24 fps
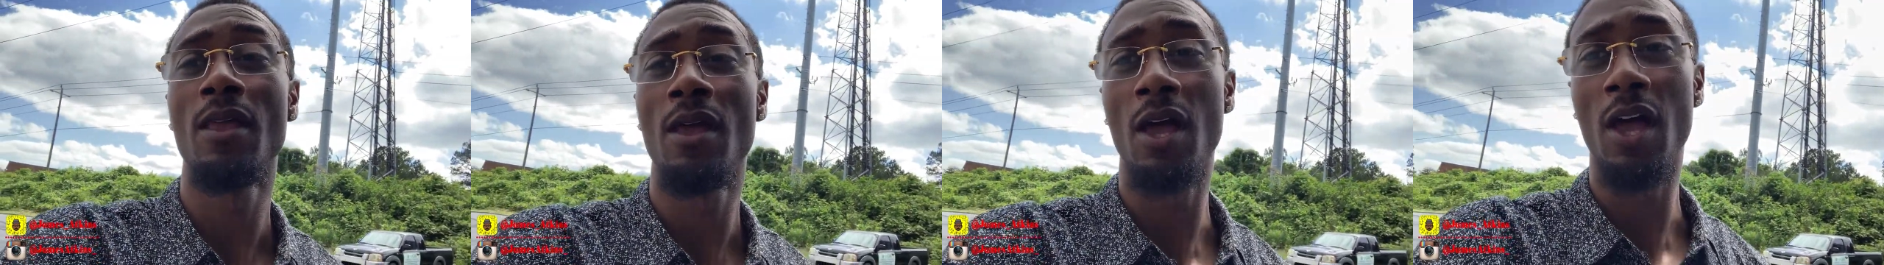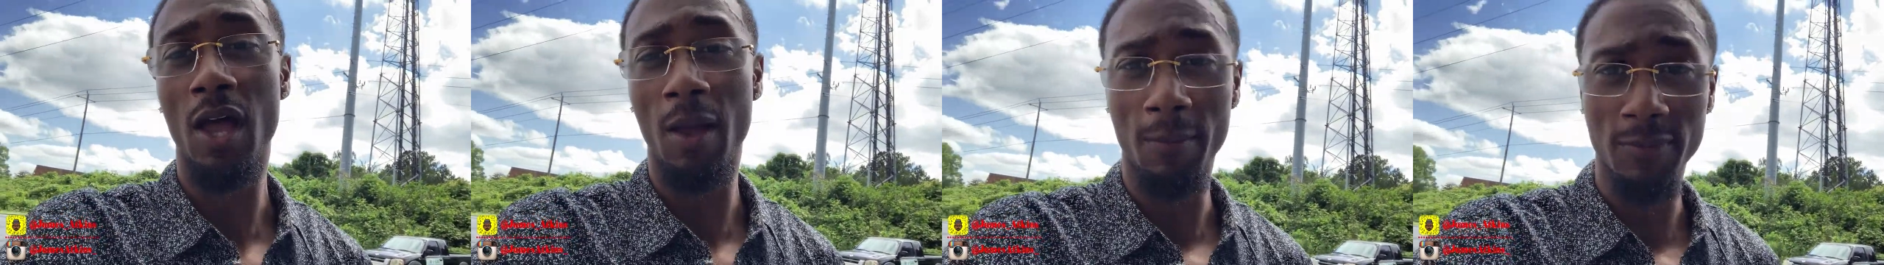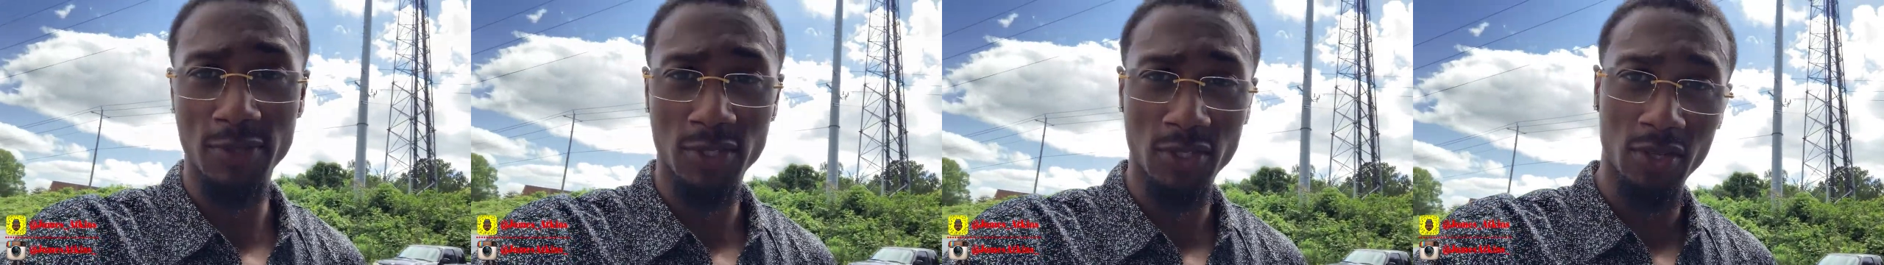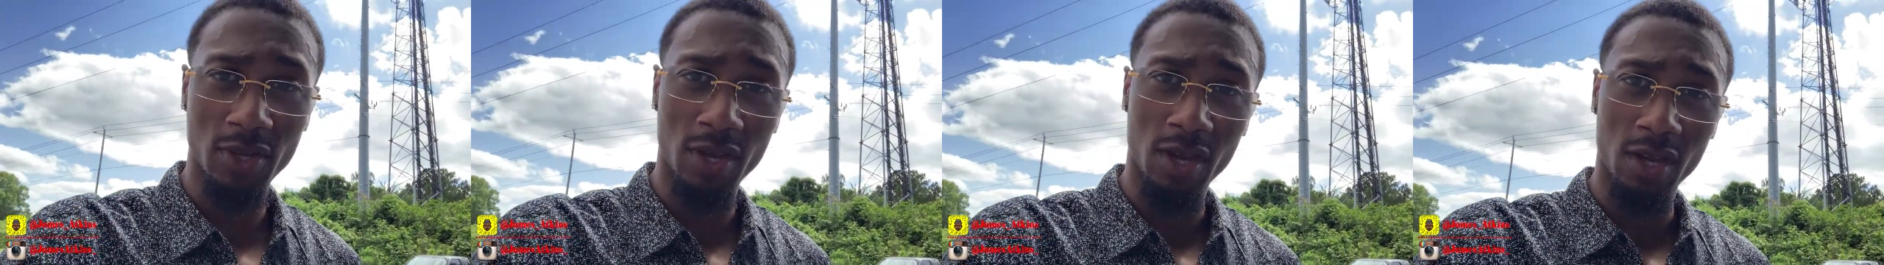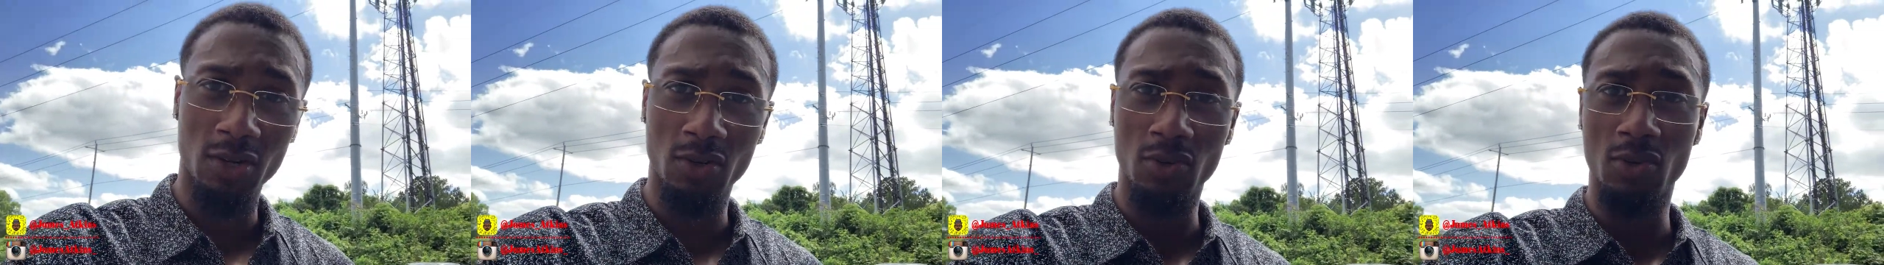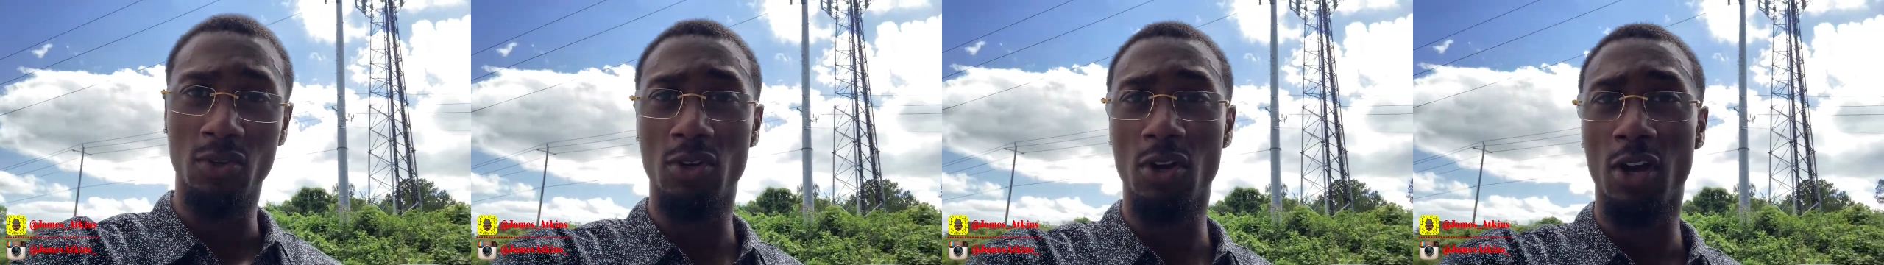I'm gonna show y'all
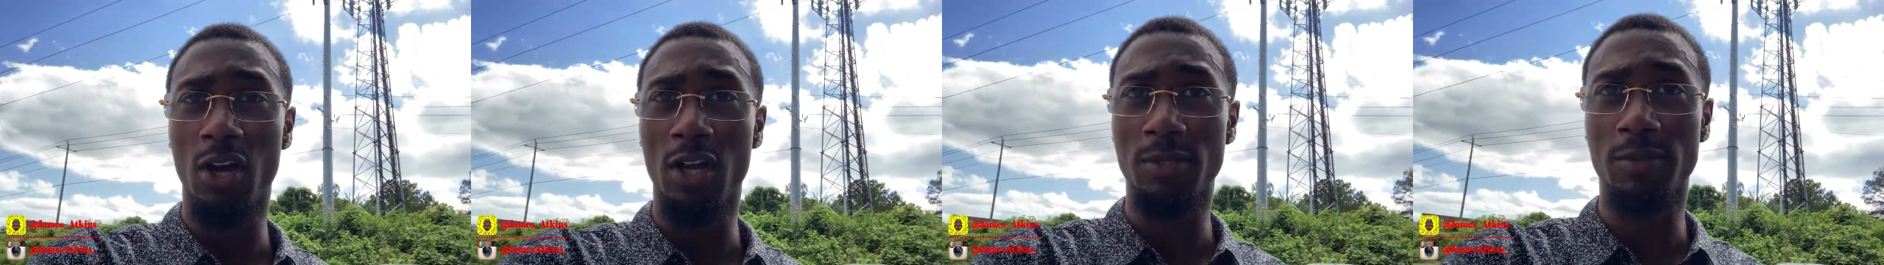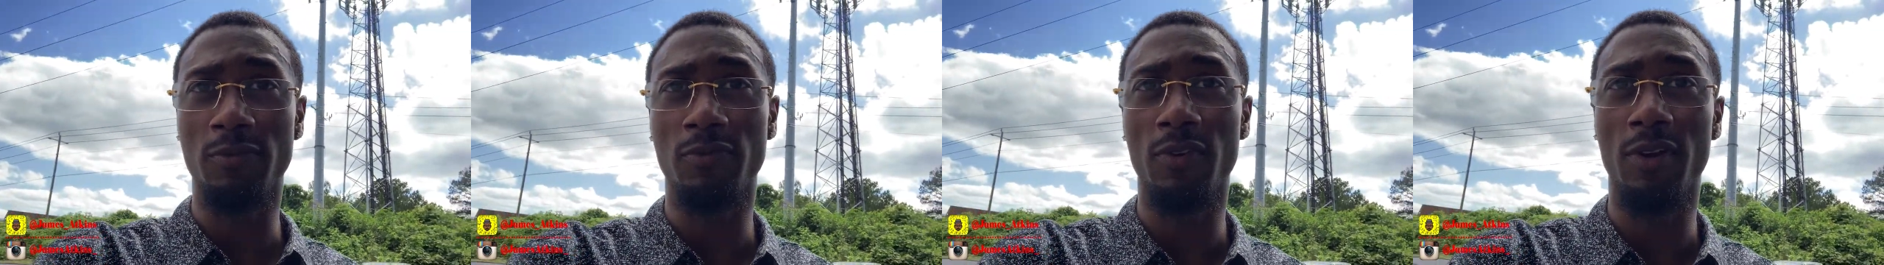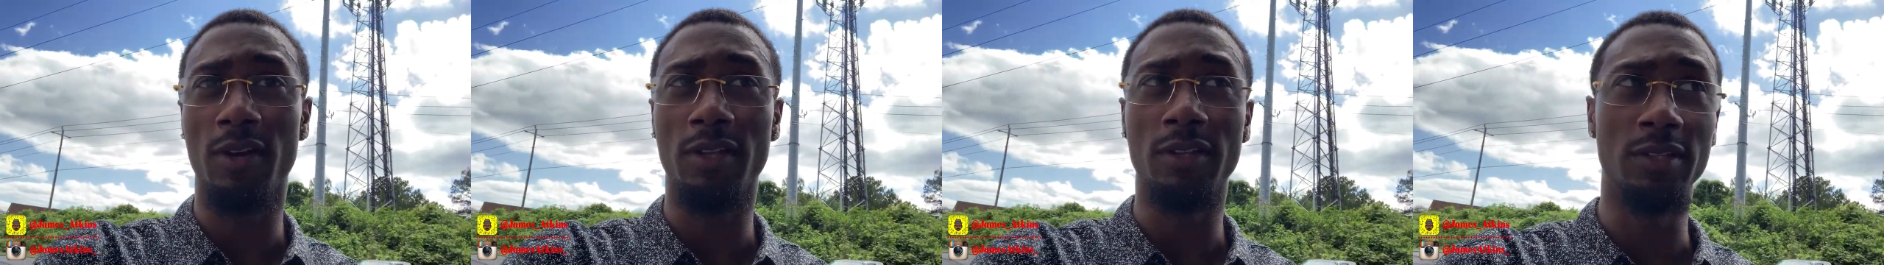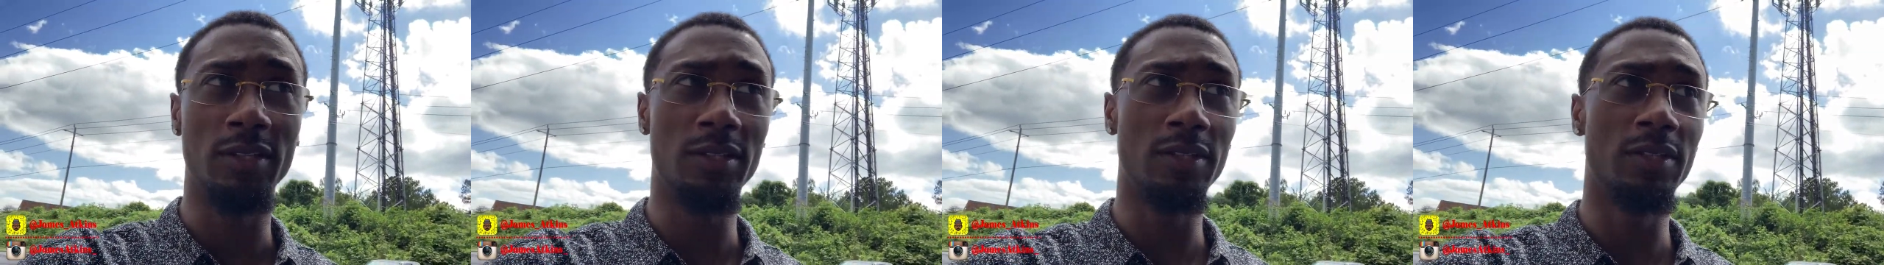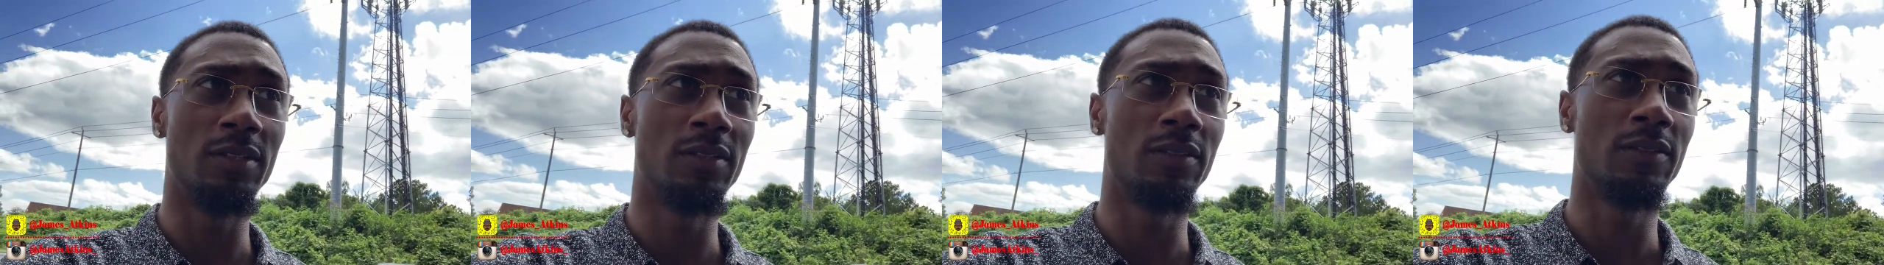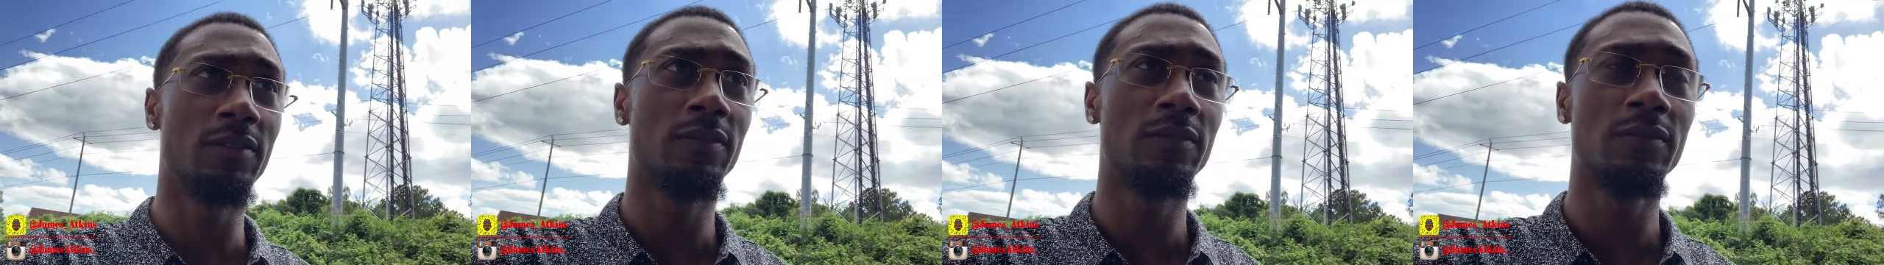the new cars before I leave.